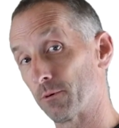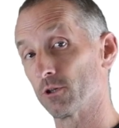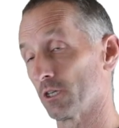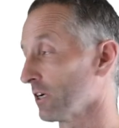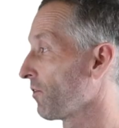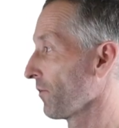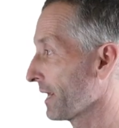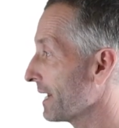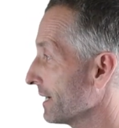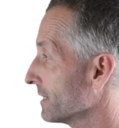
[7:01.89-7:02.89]
producing your own
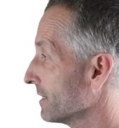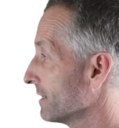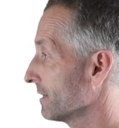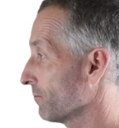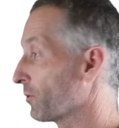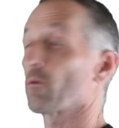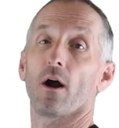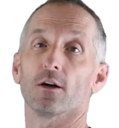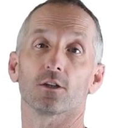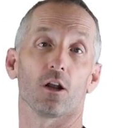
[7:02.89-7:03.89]
heat,
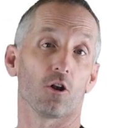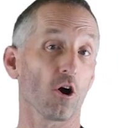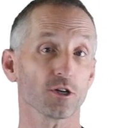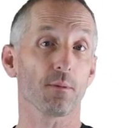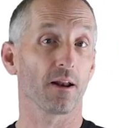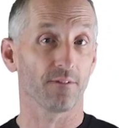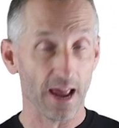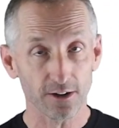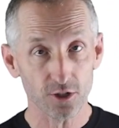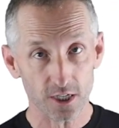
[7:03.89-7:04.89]
requires a large amount of
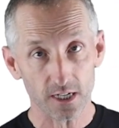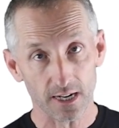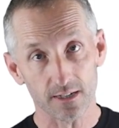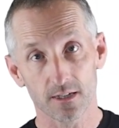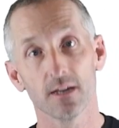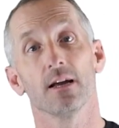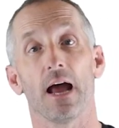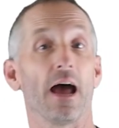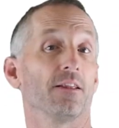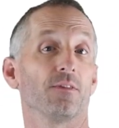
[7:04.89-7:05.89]
energy
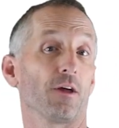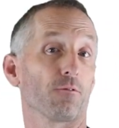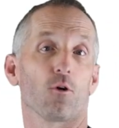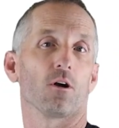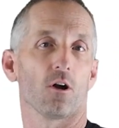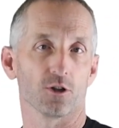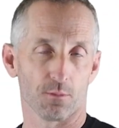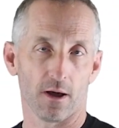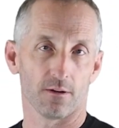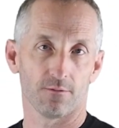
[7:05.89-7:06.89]
and therefore a large
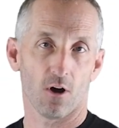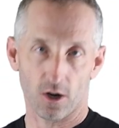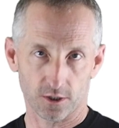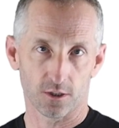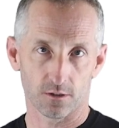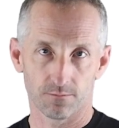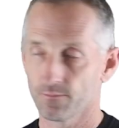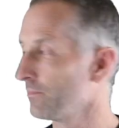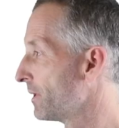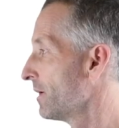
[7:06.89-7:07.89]
amount of oxygen.
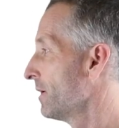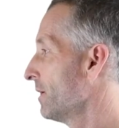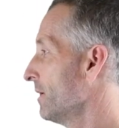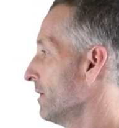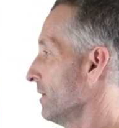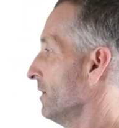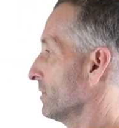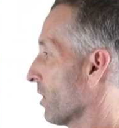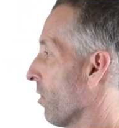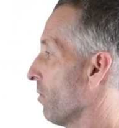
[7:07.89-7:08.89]

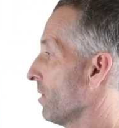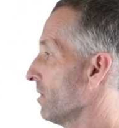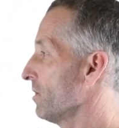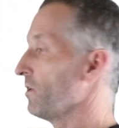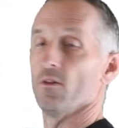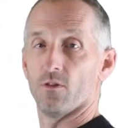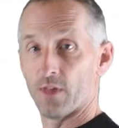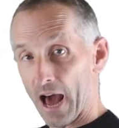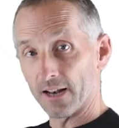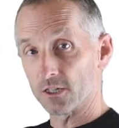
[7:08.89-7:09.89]
So
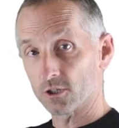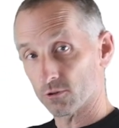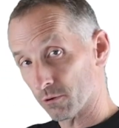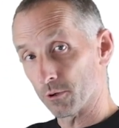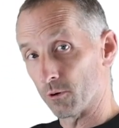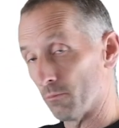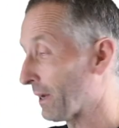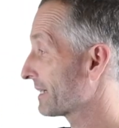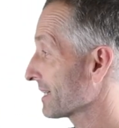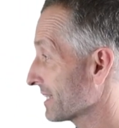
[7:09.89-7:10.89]
that is true,
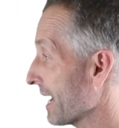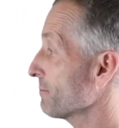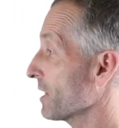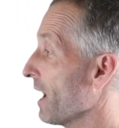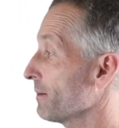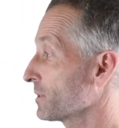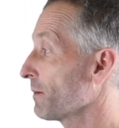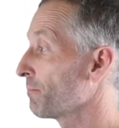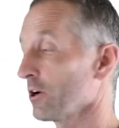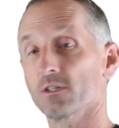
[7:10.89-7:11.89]
but at the same time,
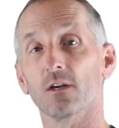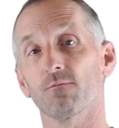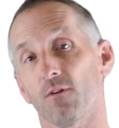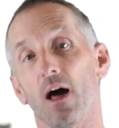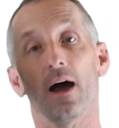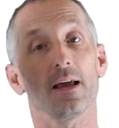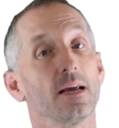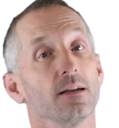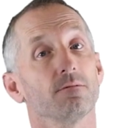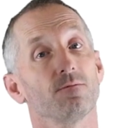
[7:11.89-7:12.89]
some birds can fly
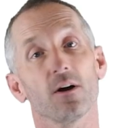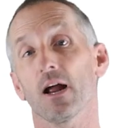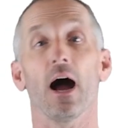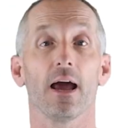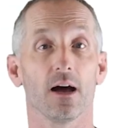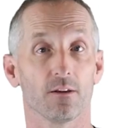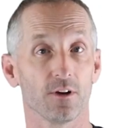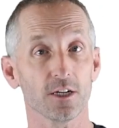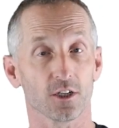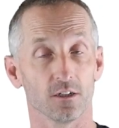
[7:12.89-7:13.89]
in very high
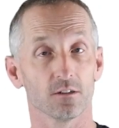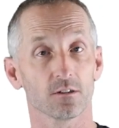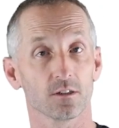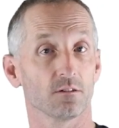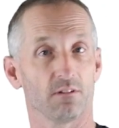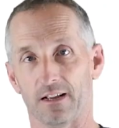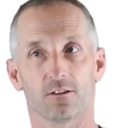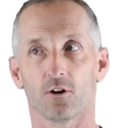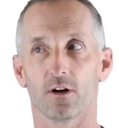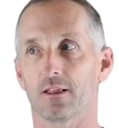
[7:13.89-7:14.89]
elevations,
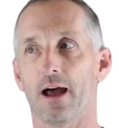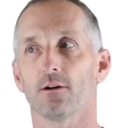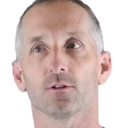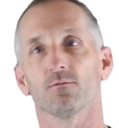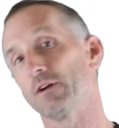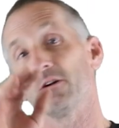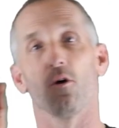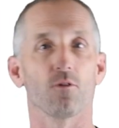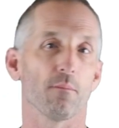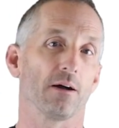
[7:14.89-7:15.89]
like 30,000 feet
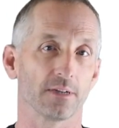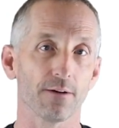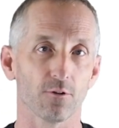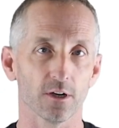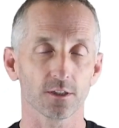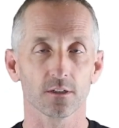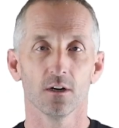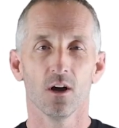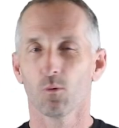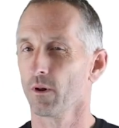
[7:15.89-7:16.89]
over Mount Everest,
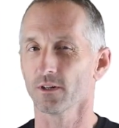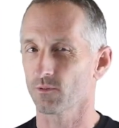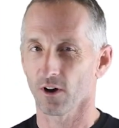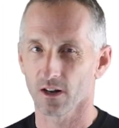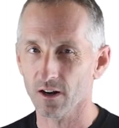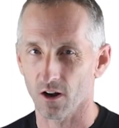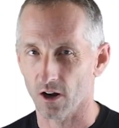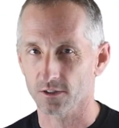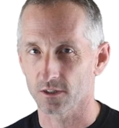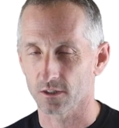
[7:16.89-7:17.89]
where there's very little
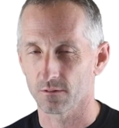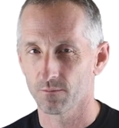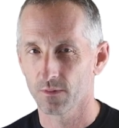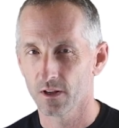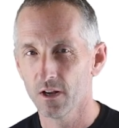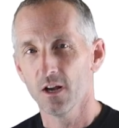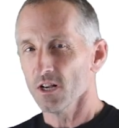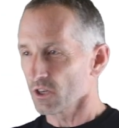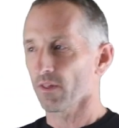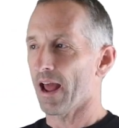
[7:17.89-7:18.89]
oxygen.
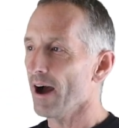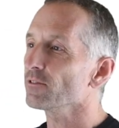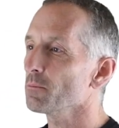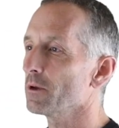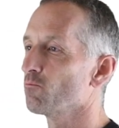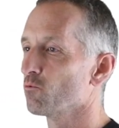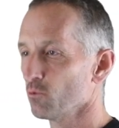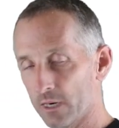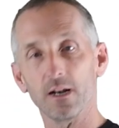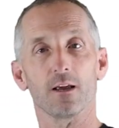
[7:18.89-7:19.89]
So they have to be
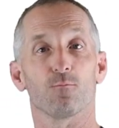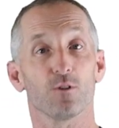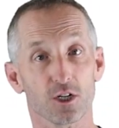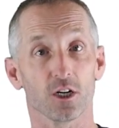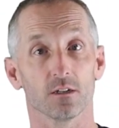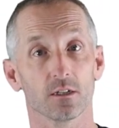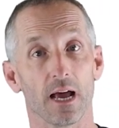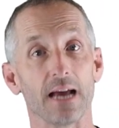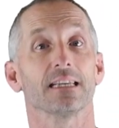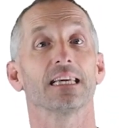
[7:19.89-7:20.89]
really efficient
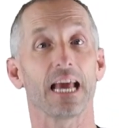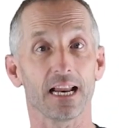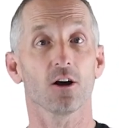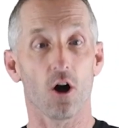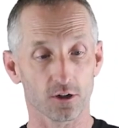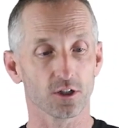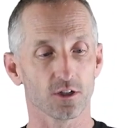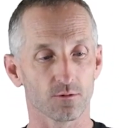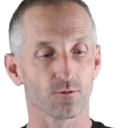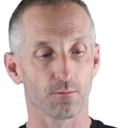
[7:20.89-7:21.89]
at getting
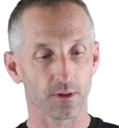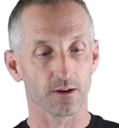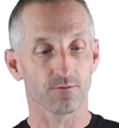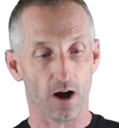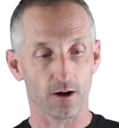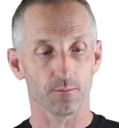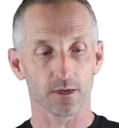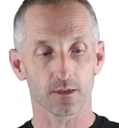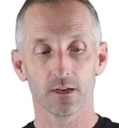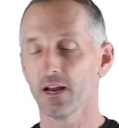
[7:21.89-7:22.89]
oxygen from the
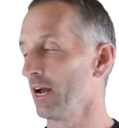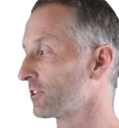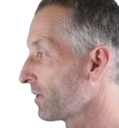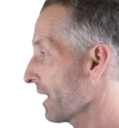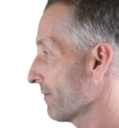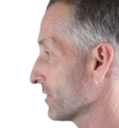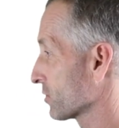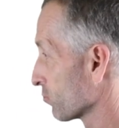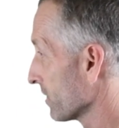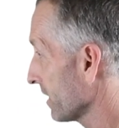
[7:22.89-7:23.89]
environment. And so they have
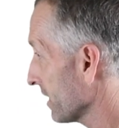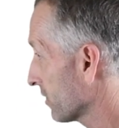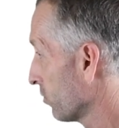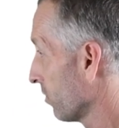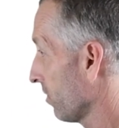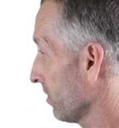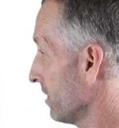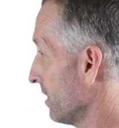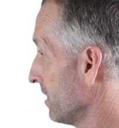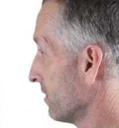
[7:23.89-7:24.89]
this really
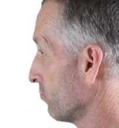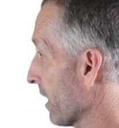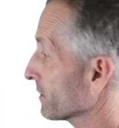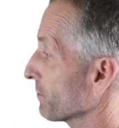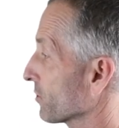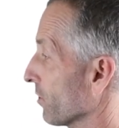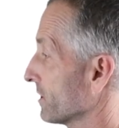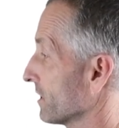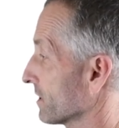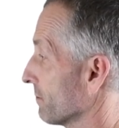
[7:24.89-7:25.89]
cool
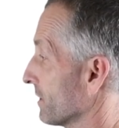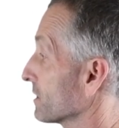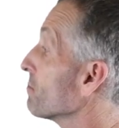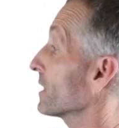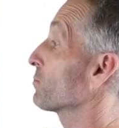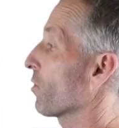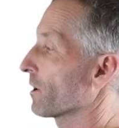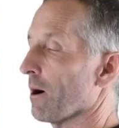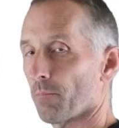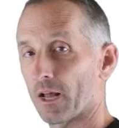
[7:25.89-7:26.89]
respiratory system that's much more
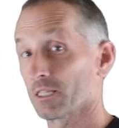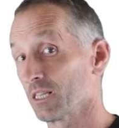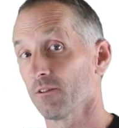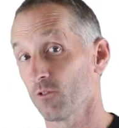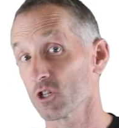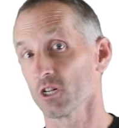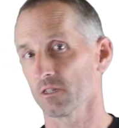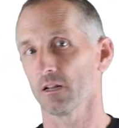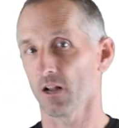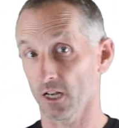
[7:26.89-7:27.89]
complex and
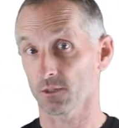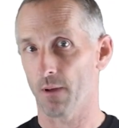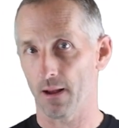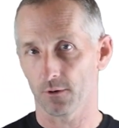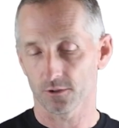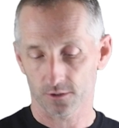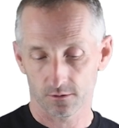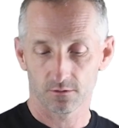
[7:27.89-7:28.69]
efficient than us mammals.